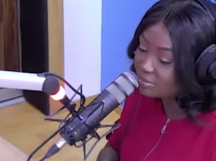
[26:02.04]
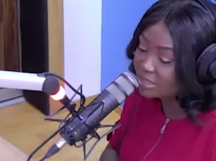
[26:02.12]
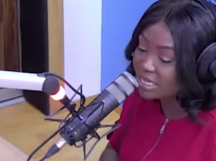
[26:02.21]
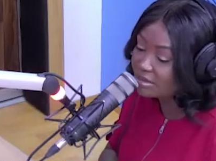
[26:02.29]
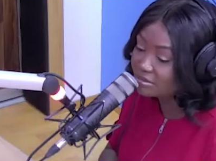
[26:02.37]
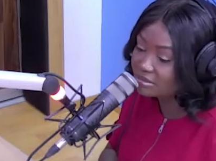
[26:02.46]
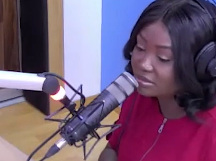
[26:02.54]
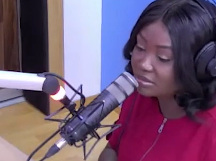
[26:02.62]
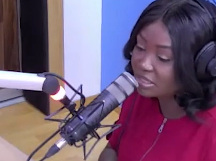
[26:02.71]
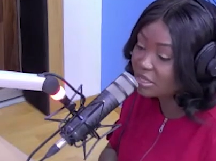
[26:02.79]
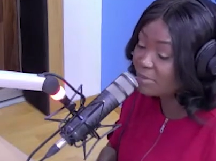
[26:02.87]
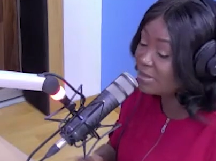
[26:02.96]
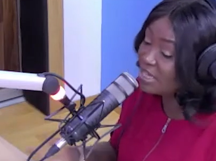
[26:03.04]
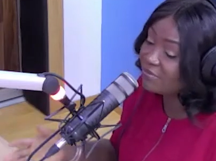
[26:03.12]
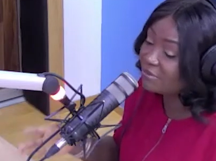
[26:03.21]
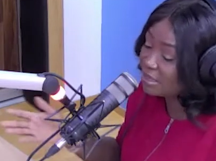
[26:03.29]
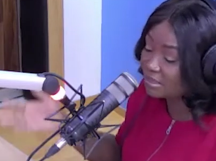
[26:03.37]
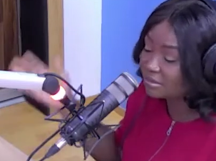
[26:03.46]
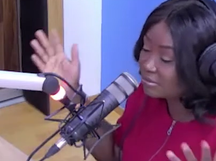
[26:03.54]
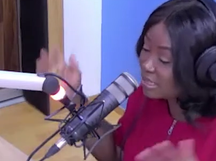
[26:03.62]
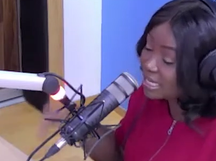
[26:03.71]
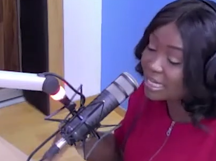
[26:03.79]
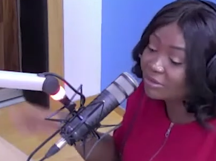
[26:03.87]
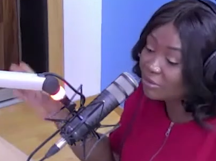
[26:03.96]
without, I
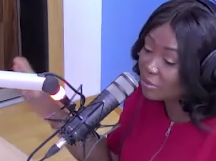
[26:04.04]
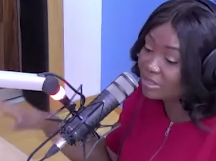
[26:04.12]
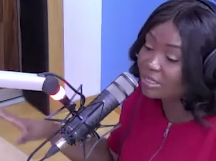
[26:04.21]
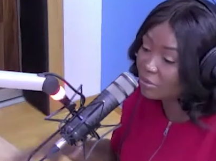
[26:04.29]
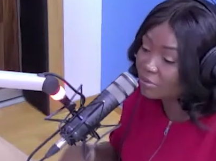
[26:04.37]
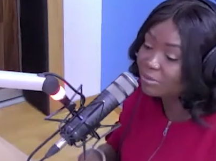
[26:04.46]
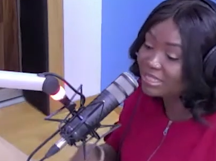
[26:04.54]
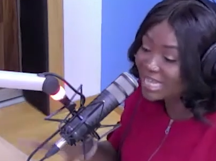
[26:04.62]
can't go on and on,